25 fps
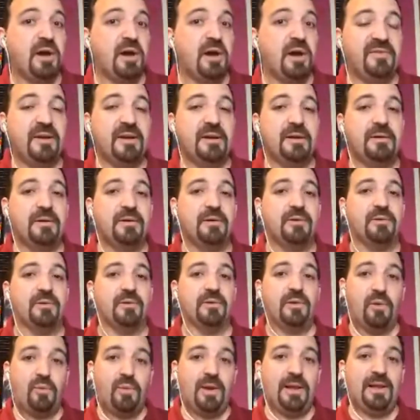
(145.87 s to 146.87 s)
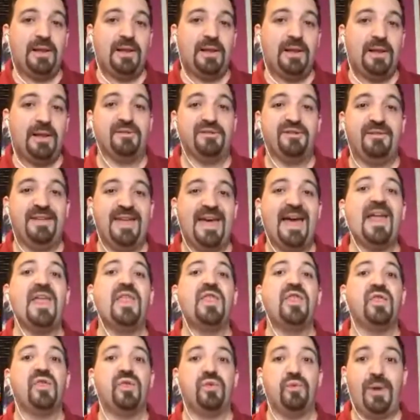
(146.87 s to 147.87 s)
We are in the JSConf, so
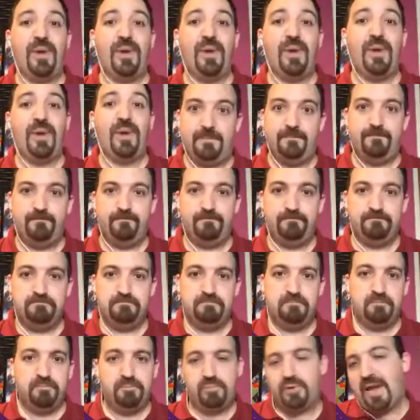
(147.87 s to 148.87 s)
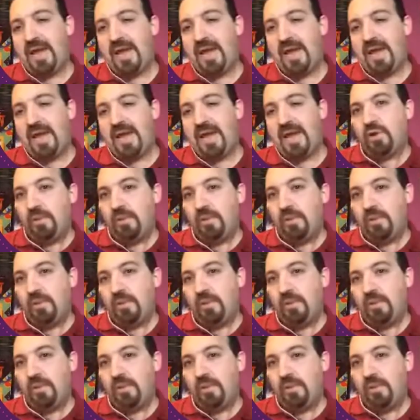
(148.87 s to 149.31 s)
this is our responsibility.